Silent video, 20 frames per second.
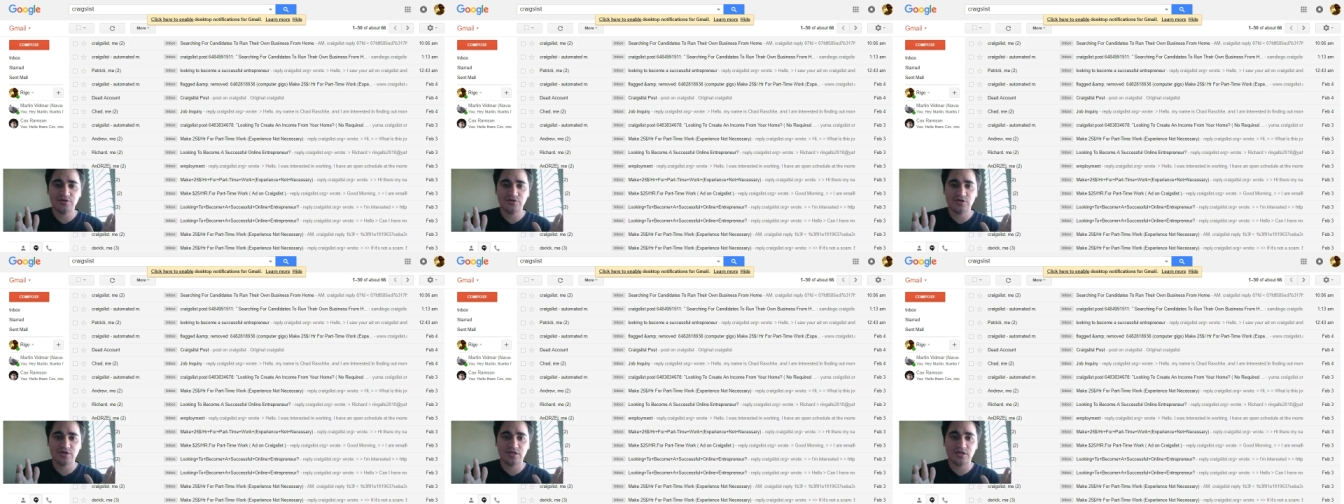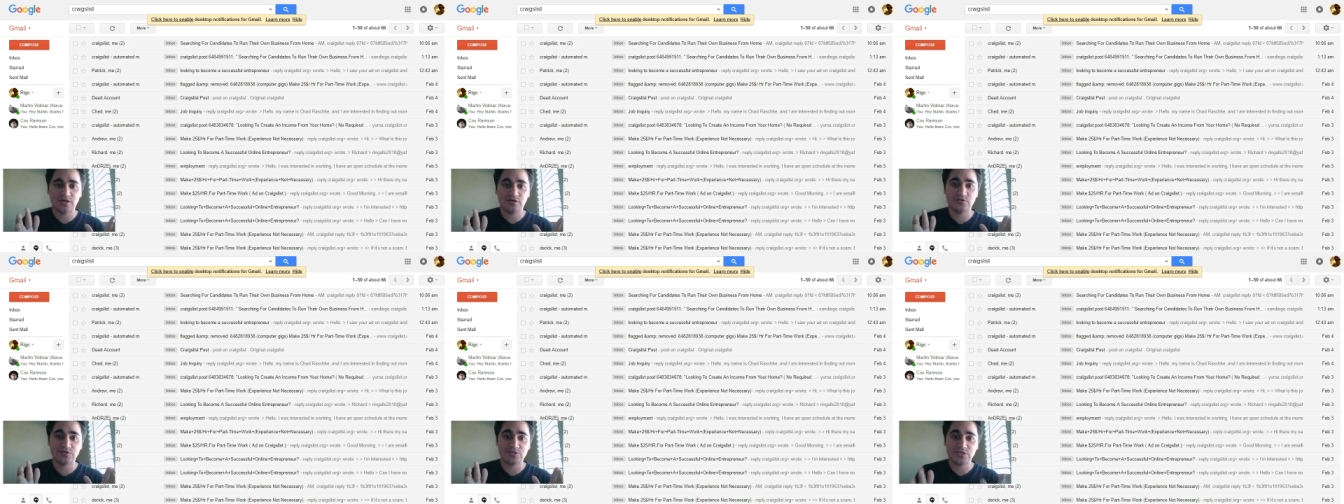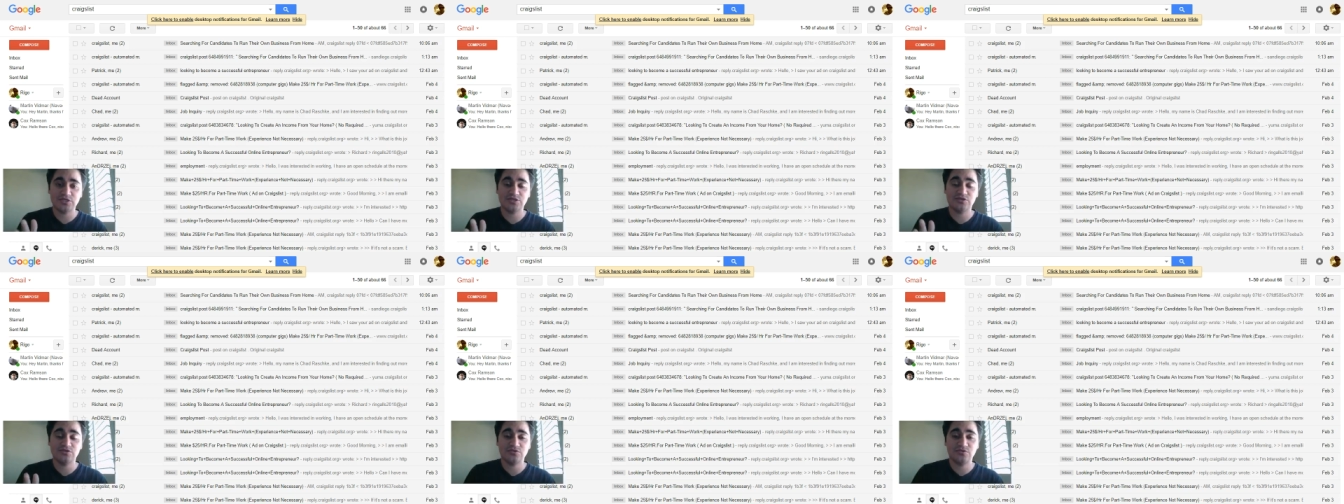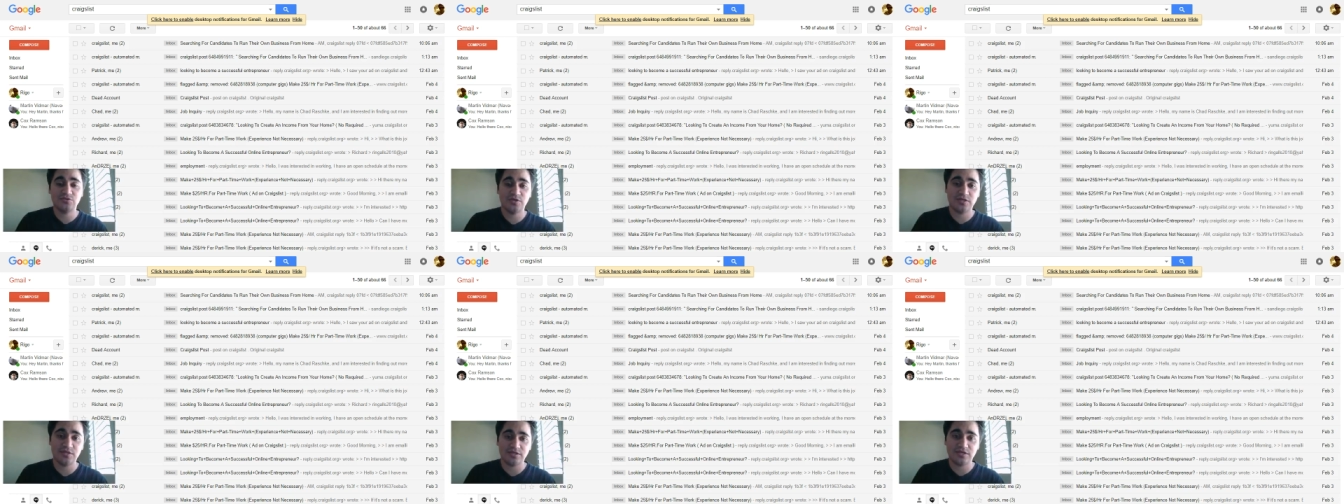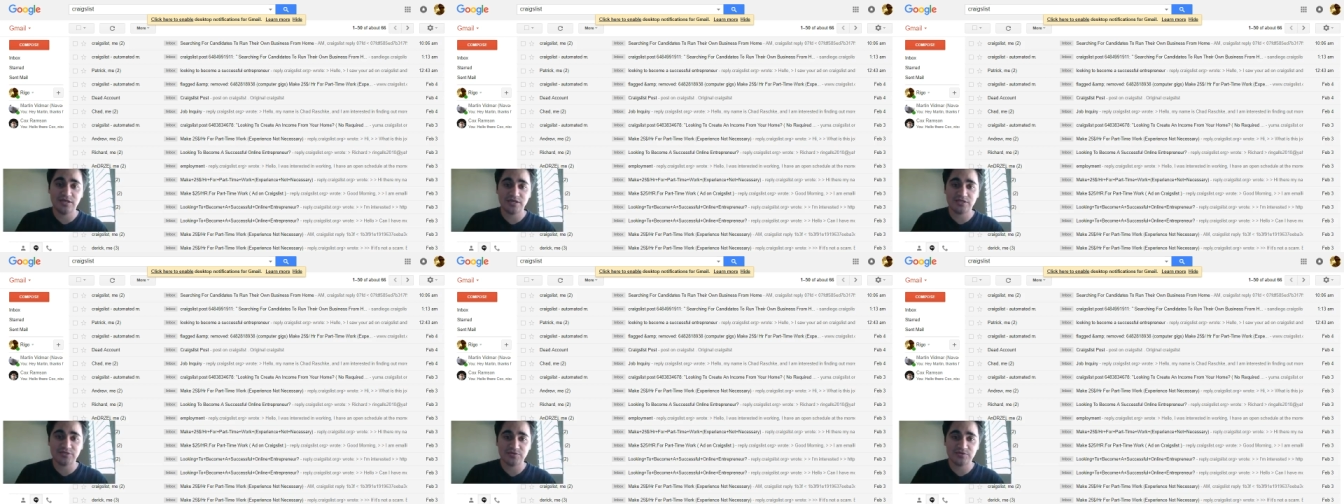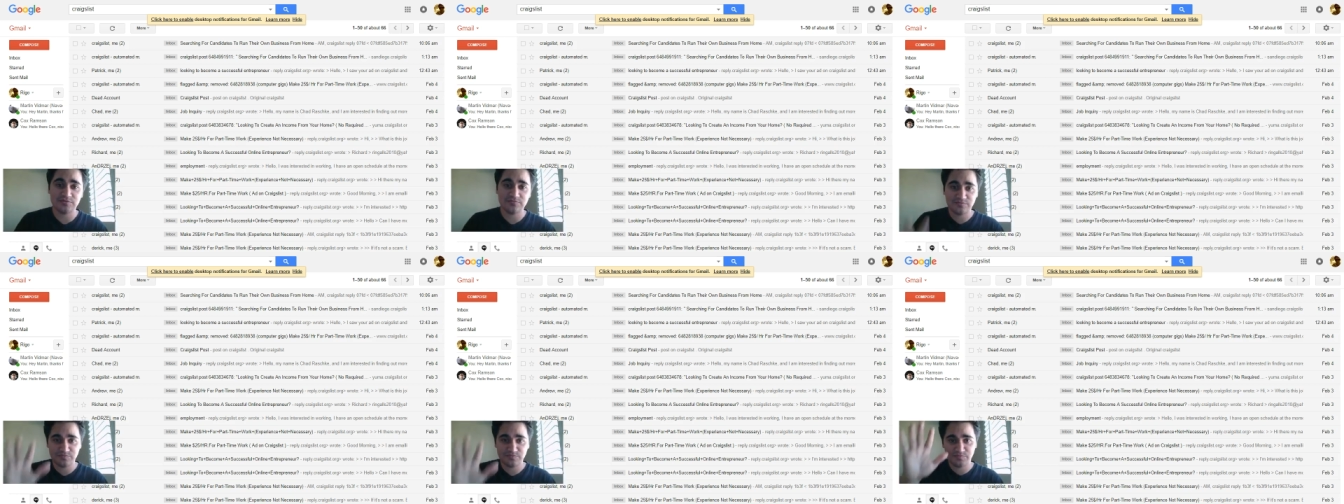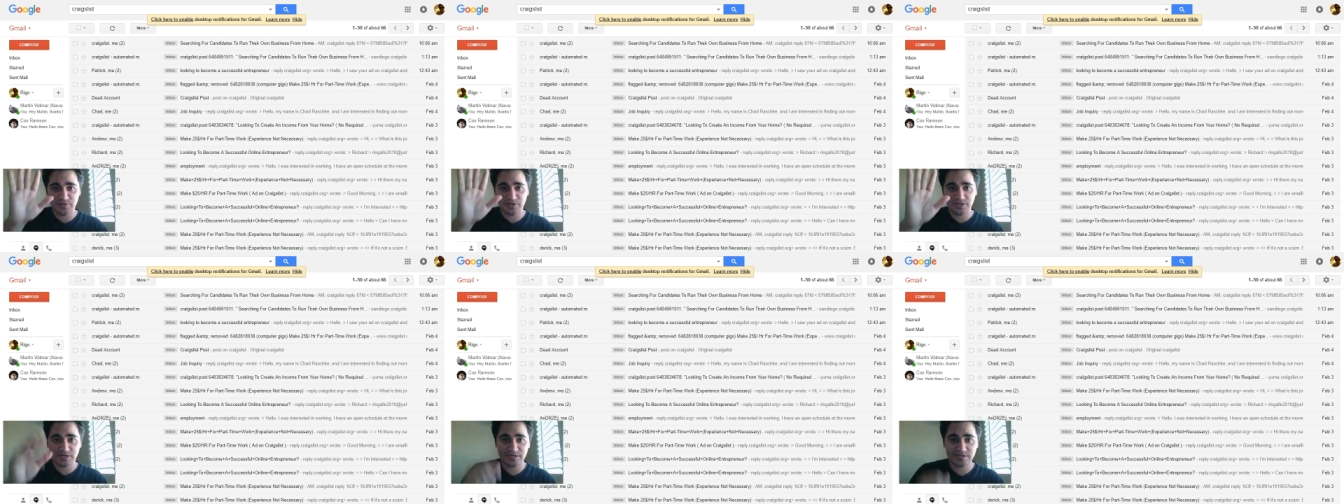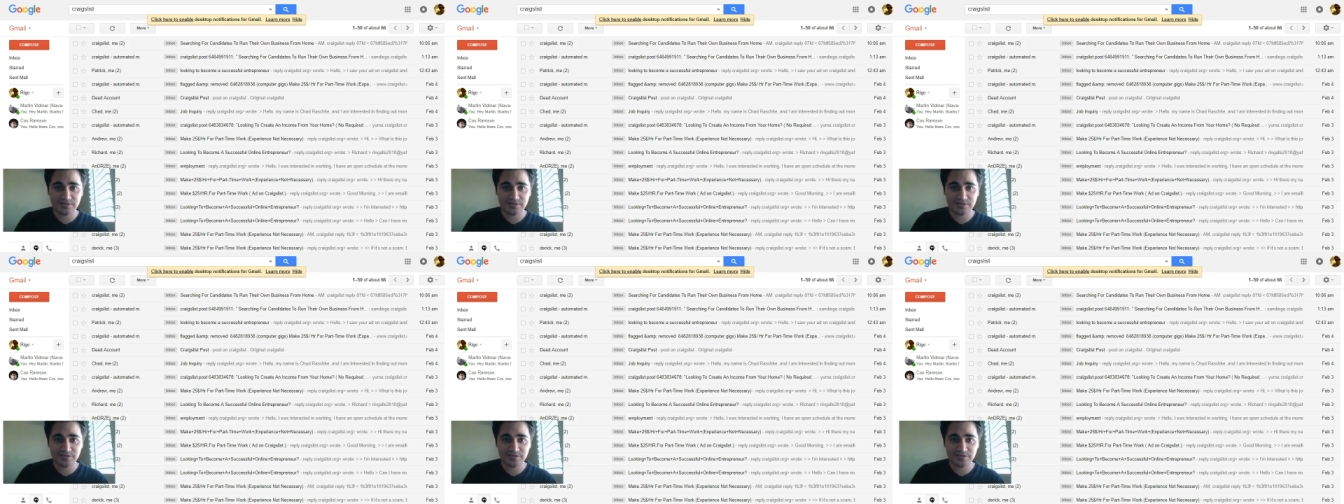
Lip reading: and I will see you in the next one. Bye guys.